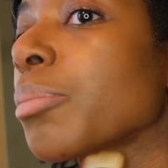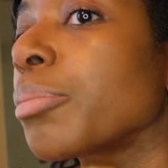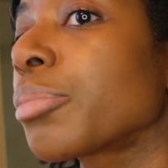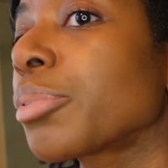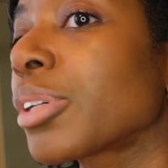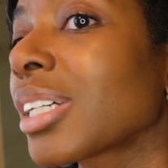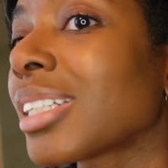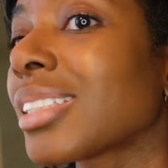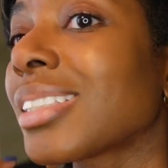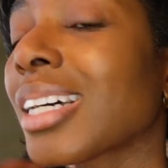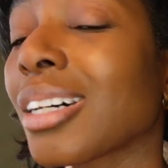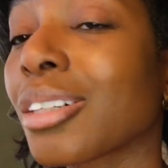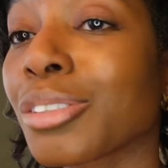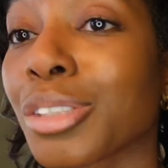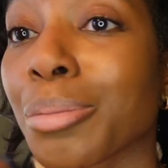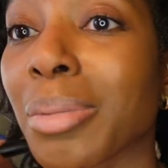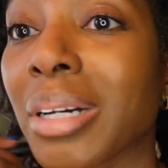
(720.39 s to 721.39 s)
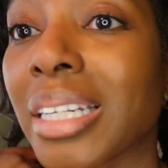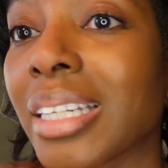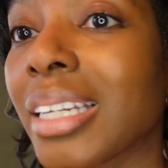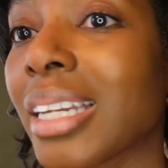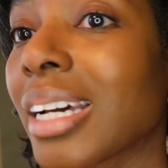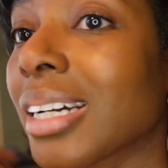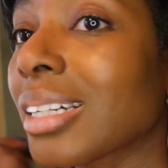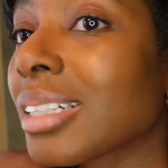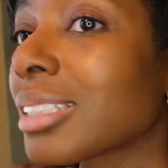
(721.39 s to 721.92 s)
bring it down to my
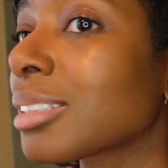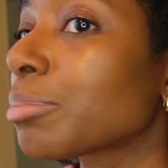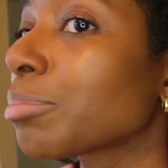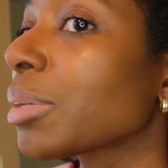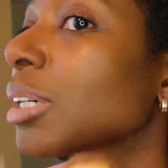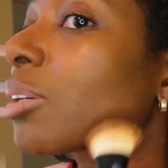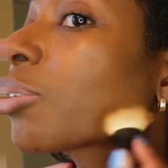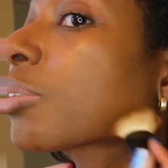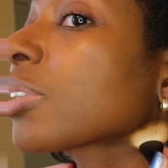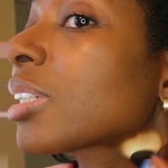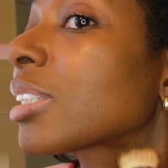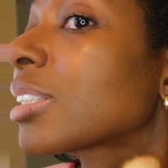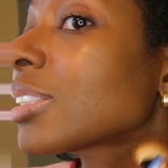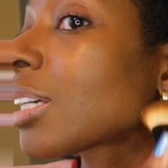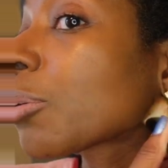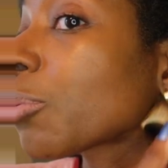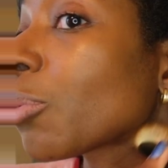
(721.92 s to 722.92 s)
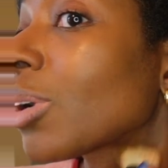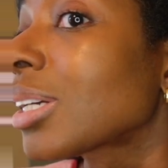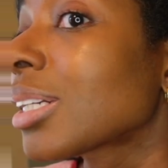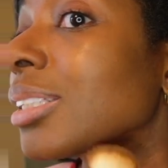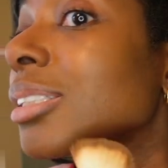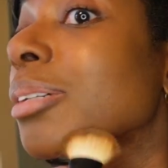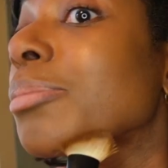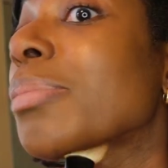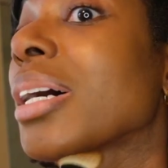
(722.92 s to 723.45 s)
neck. 'Cause my whole thing is I want
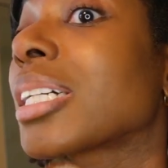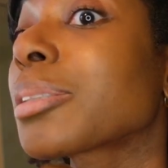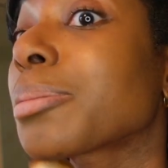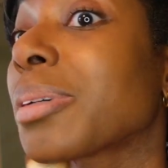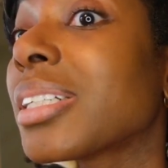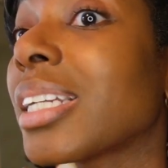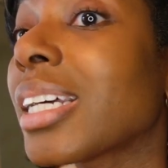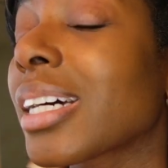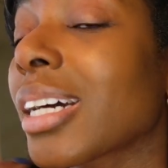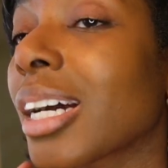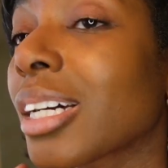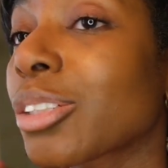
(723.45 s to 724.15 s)
it to match my neck. I